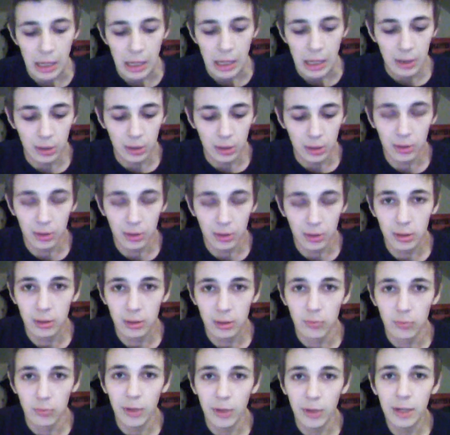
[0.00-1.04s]
So
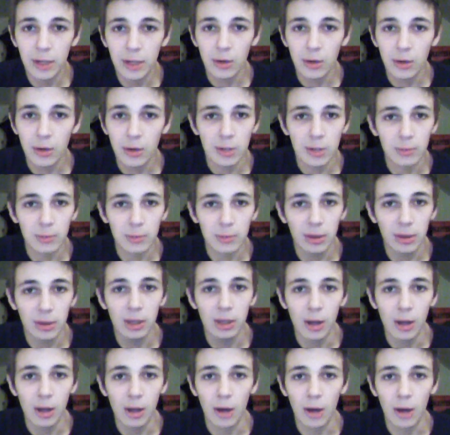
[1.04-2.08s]
Reek goes up to
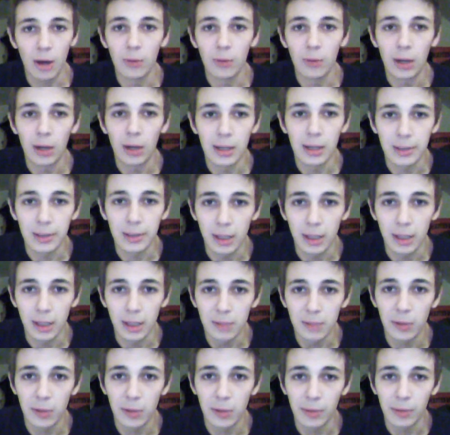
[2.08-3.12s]
Theon and
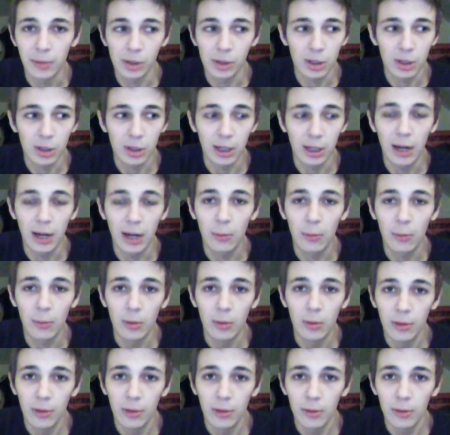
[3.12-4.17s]
says pretty much like,
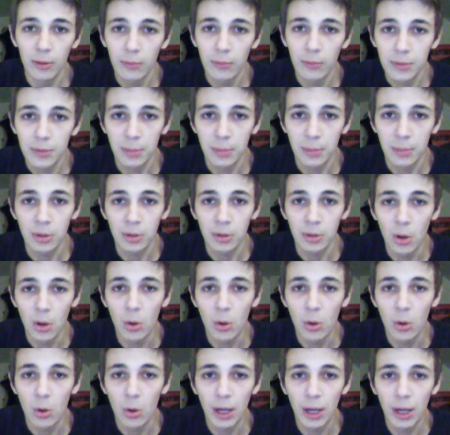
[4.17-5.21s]
with some
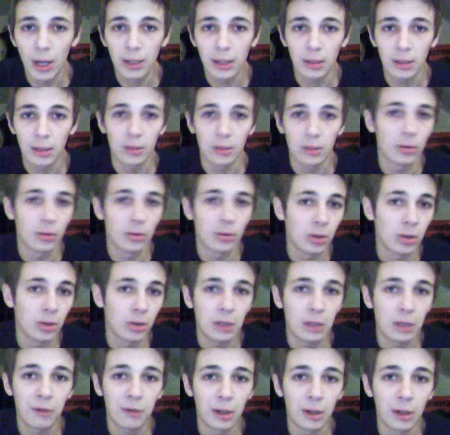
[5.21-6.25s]
gold I can
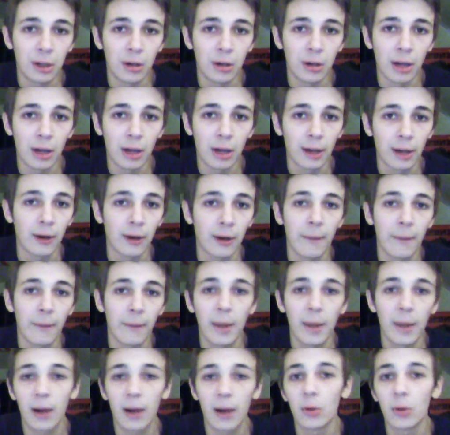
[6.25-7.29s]
leave here and I can come
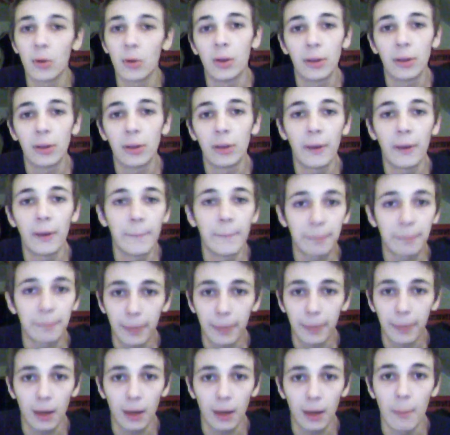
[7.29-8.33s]
back with
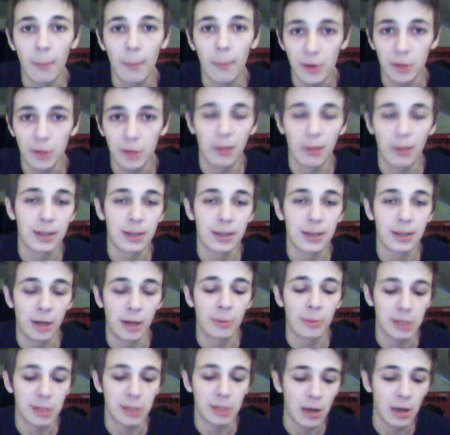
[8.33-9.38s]
a bunch of men to
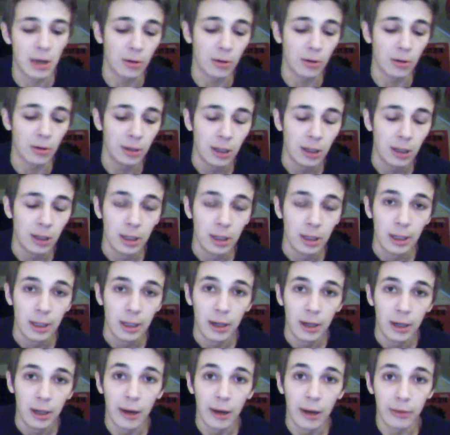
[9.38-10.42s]
help us out.
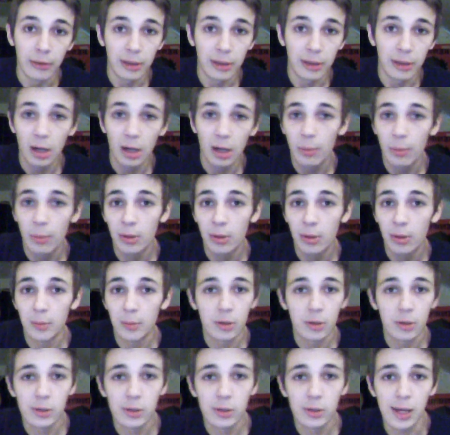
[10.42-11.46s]
And Theon pretty
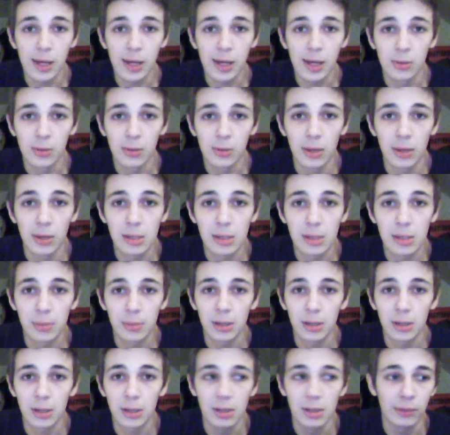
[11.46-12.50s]
much takes the risk,
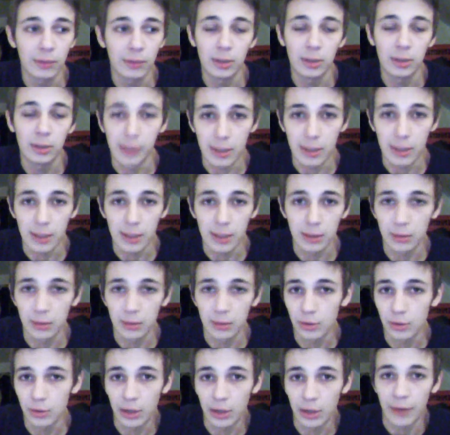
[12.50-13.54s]
because if he
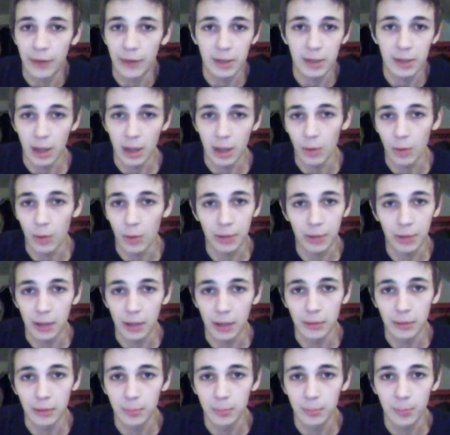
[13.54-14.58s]
doesn't try this out,
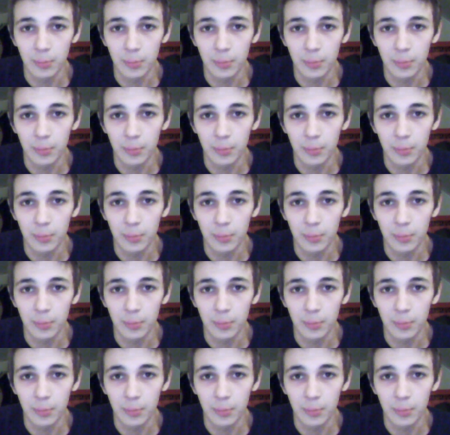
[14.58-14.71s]
then